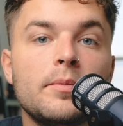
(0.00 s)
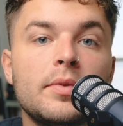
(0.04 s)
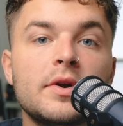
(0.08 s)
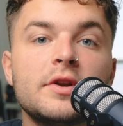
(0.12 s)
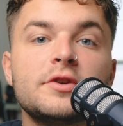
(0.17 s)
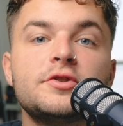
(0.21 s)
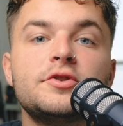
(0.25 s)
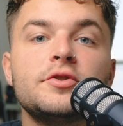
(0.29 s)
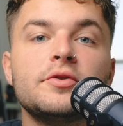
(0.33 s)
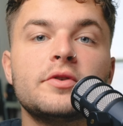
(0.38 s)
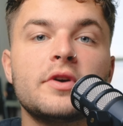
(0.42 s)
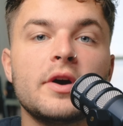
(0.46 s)
But a
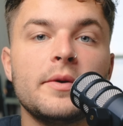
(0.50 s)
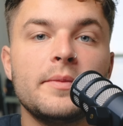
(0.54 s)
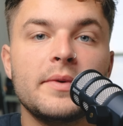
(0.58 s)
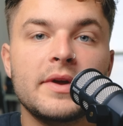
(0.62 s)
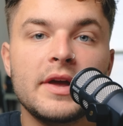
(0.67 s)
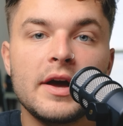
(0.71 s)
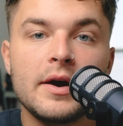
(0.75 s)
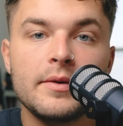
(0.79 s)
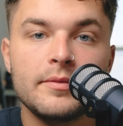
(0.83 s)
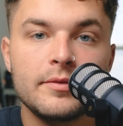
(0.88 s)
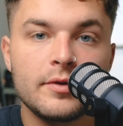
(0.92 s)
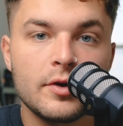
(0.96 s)
shoot
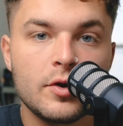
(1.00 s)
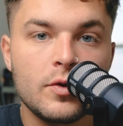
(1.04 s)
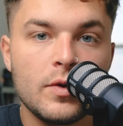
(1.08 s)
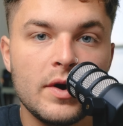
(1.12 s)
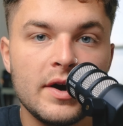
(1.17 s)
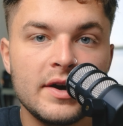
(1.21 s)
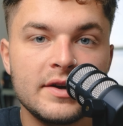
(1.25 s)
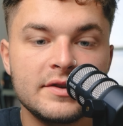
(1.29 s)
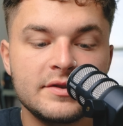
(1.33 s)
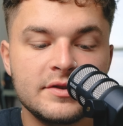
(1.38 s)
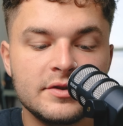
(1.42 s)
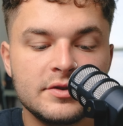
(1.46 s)
coming up
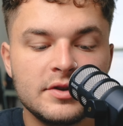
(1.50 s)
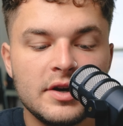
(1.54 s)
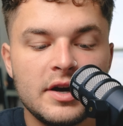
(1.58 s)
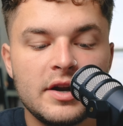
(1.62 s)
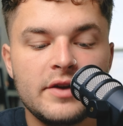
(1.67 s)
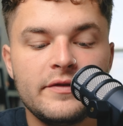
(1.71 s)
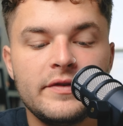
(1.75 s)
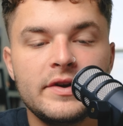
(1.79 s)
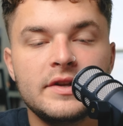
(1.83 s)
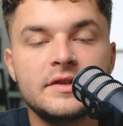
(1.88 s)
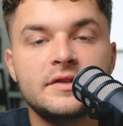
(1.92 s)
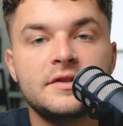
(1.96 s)
requires a lot
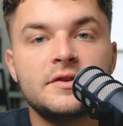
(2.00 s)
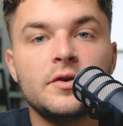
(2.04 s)
of it,